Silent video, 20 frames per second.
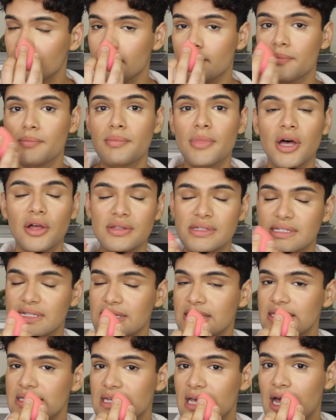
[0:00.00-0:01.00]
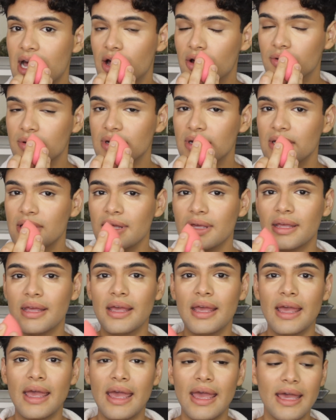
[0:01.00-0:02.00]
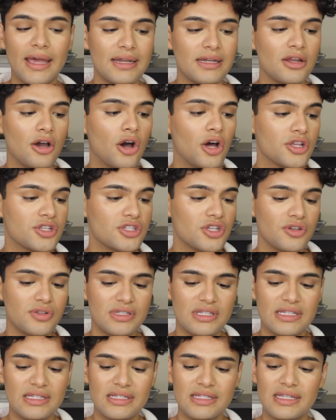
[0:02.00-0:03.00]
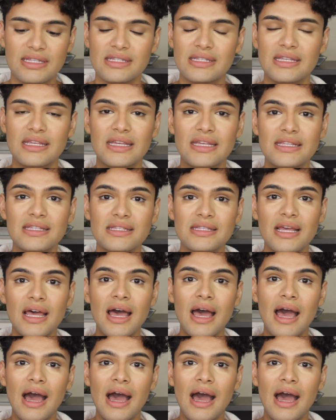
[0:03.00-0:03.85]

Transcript: melts it down. And also, since this is